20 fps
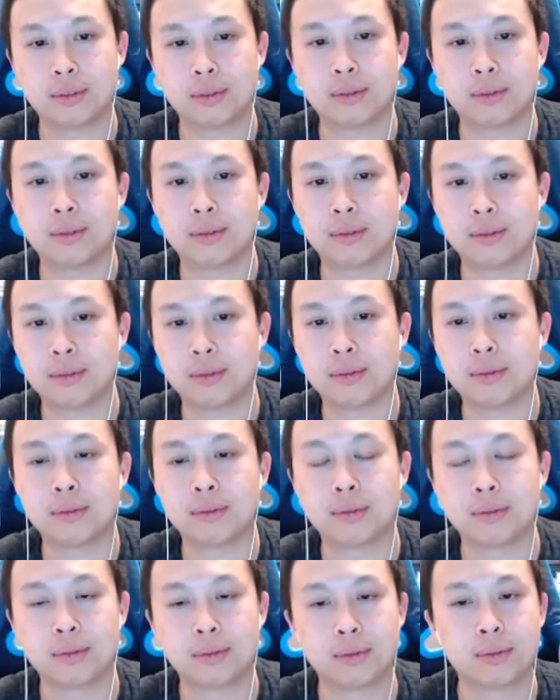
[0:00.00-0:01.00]

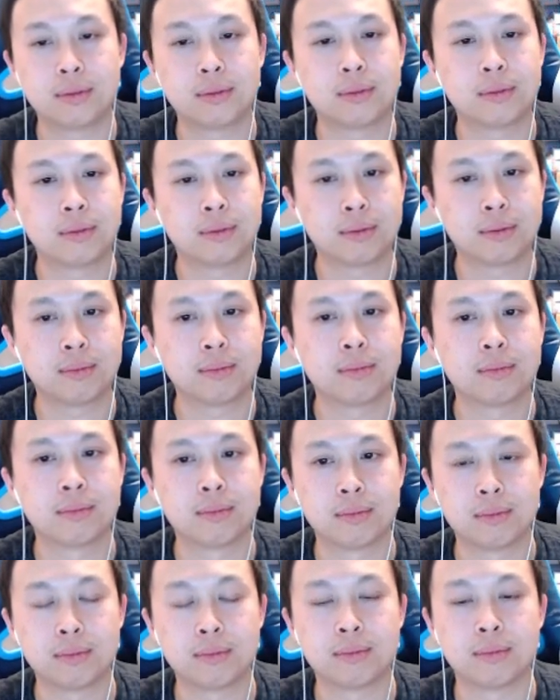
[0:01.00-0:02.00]

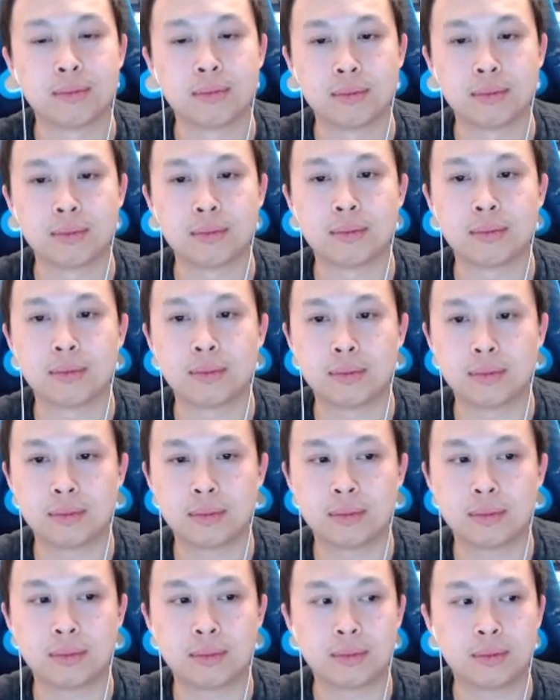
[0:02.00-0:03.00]

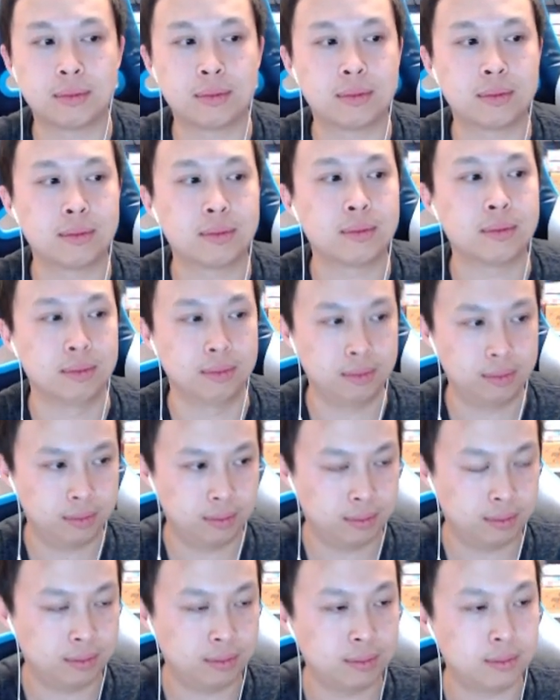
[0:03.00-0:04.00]

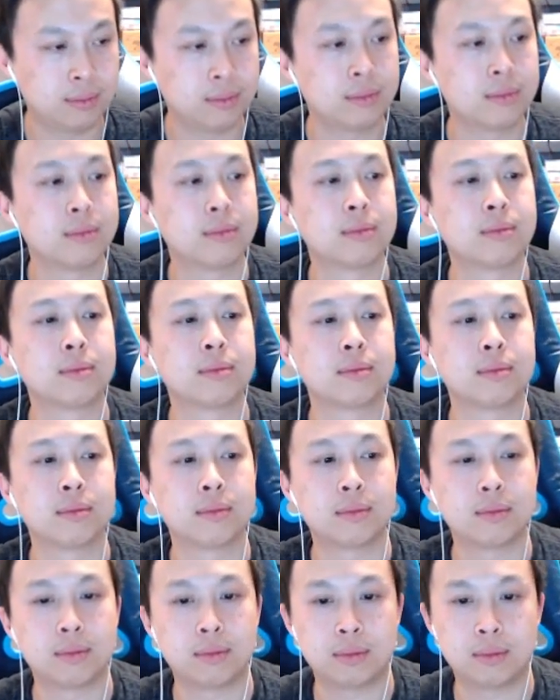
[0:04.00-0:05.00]

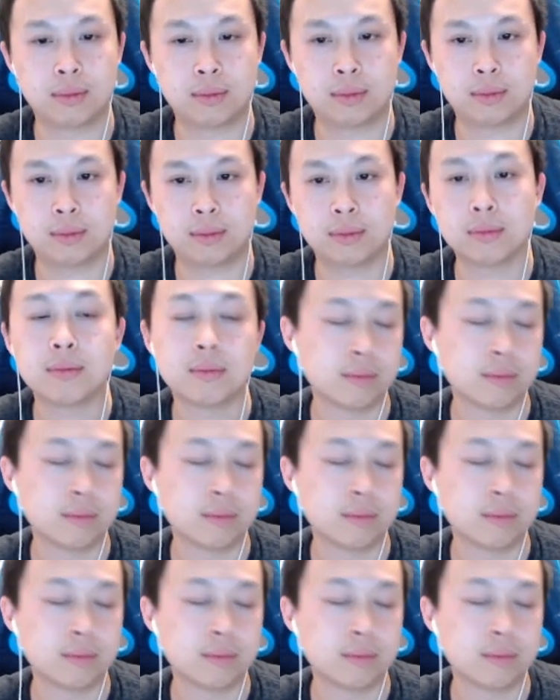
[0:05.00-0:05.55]
(silent)